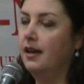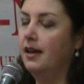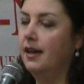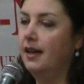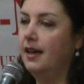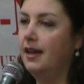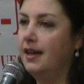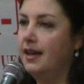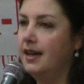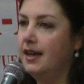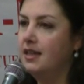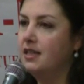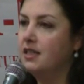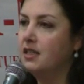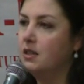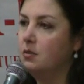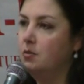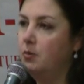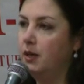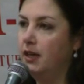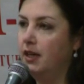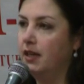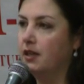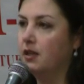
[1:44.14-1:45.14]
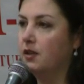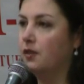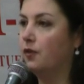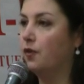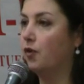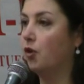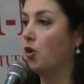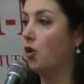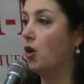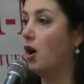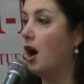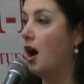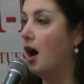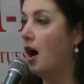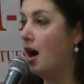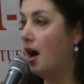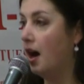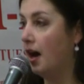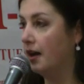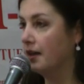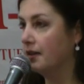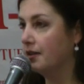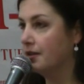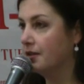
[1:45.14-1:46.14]
He speaks for
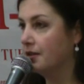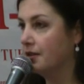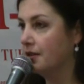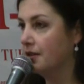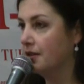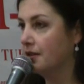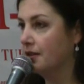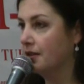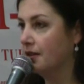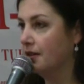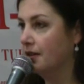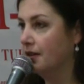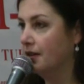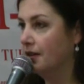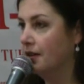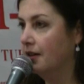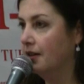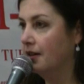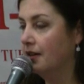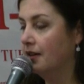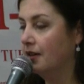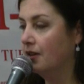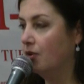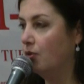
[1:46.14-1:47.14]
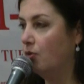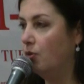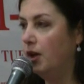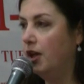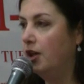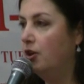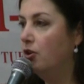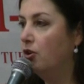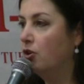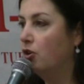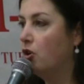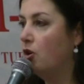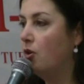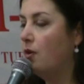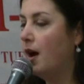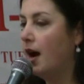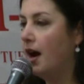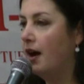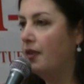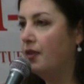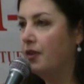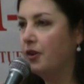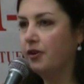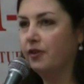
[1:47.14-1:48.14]
us. We don't go
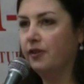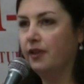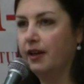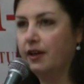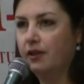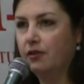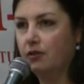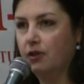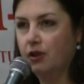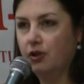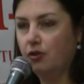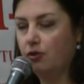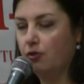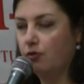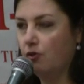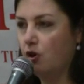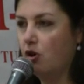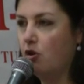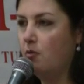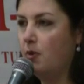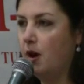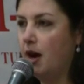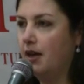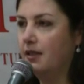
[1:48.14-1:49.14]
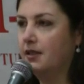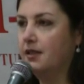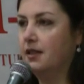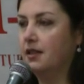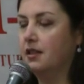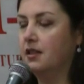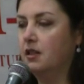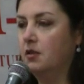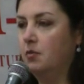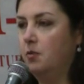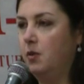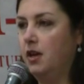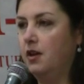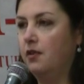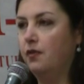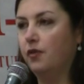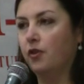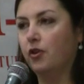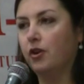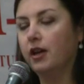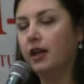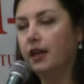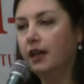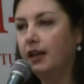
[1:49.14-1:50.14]
out there like little robots and speak
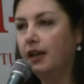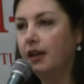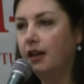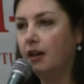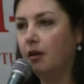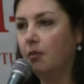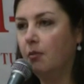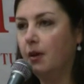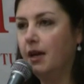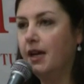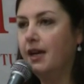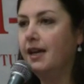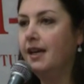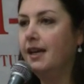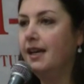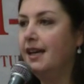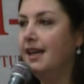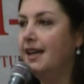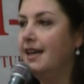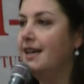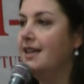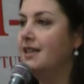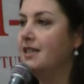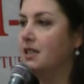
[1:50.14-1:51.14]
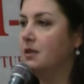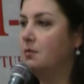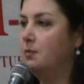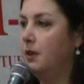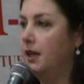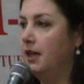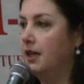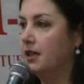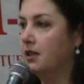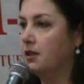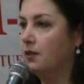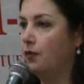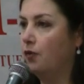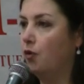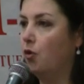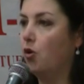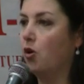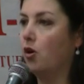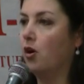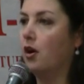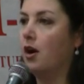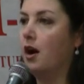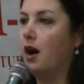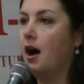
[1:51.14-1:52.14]
for him. He speaks
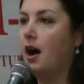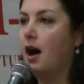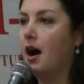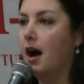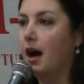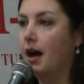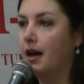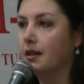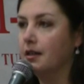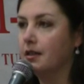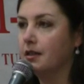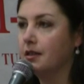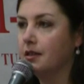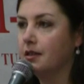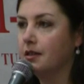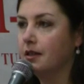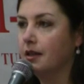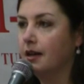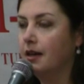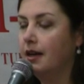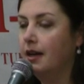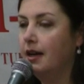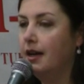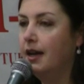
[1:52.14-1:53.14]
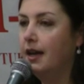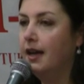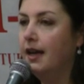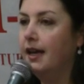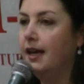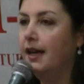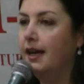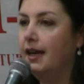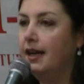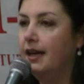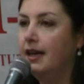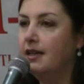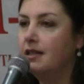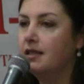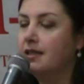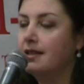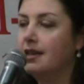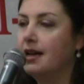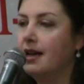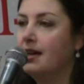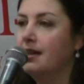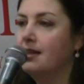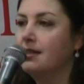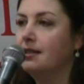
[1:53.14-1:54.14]
for us. He
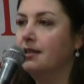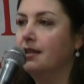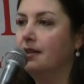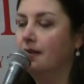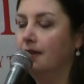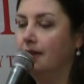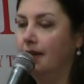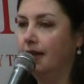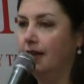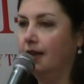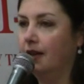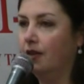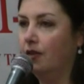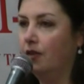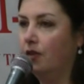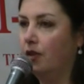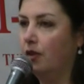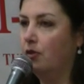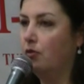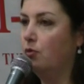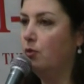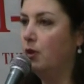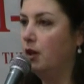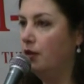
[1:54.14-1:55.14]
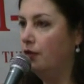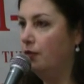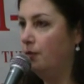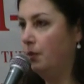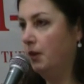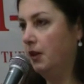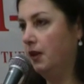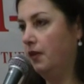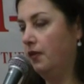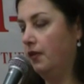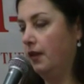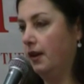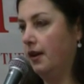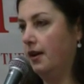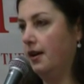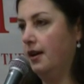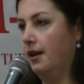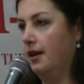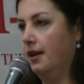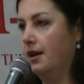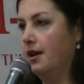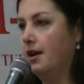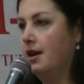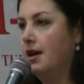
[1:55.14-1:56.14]
says the things that we've been
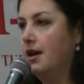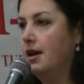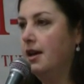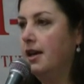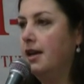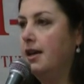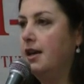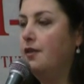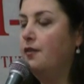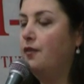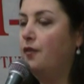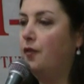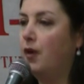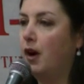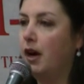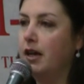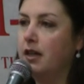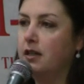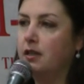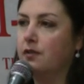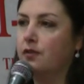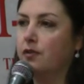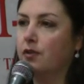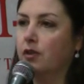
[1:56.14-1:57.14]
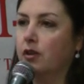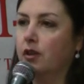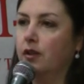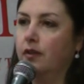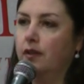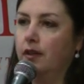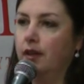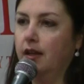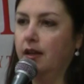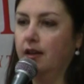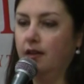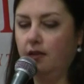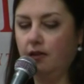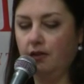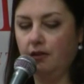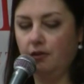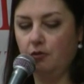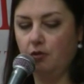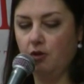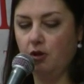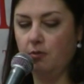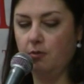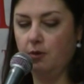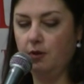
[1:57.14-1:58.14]
saying. He fights for the things that
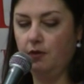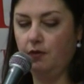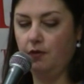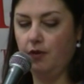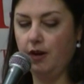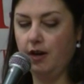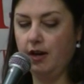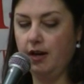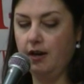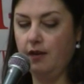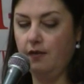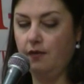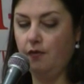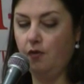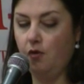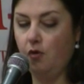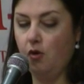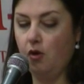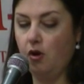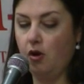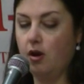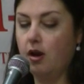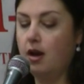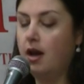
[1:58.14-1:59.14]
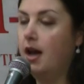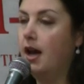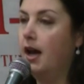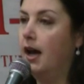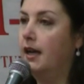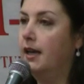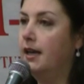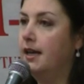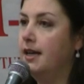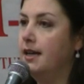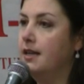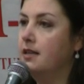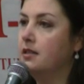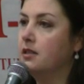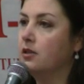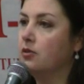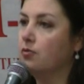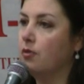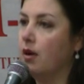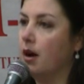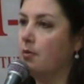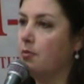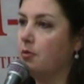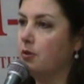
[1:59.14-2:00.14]
we've been fighting for, and he's a
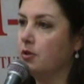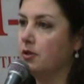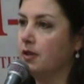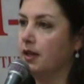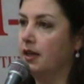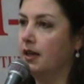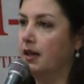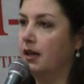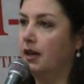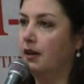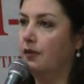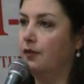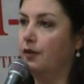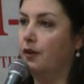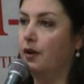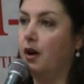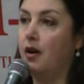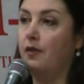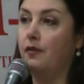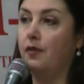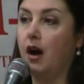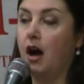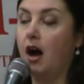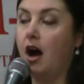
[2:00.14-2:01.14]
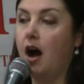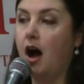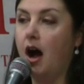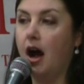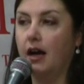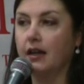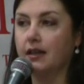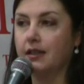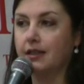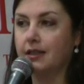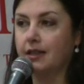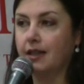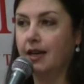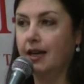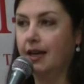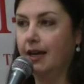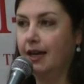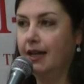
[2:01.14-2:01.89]
representative of us.